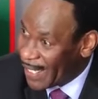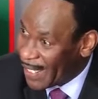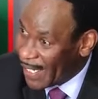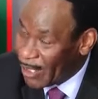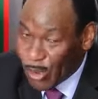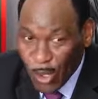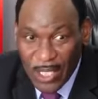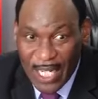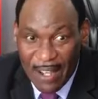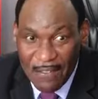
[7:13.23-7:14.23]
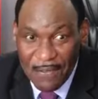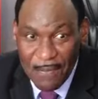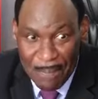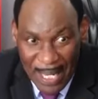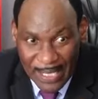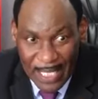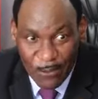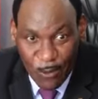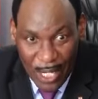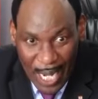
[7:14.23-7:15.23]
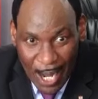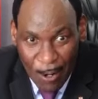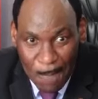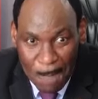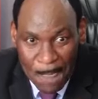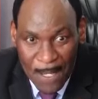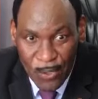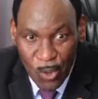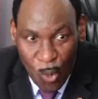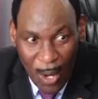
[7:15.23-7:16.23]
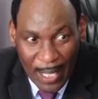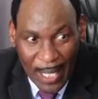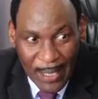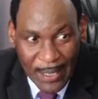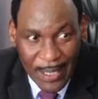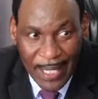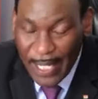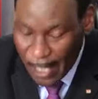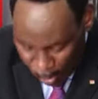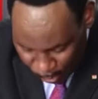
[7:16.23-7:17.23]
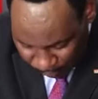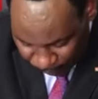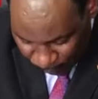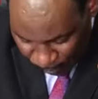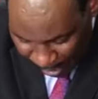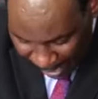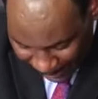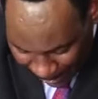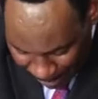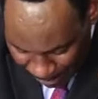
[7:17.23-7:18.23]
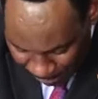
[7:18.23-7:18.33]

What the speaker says: they do not have basis for now to warrant any cause for alarm.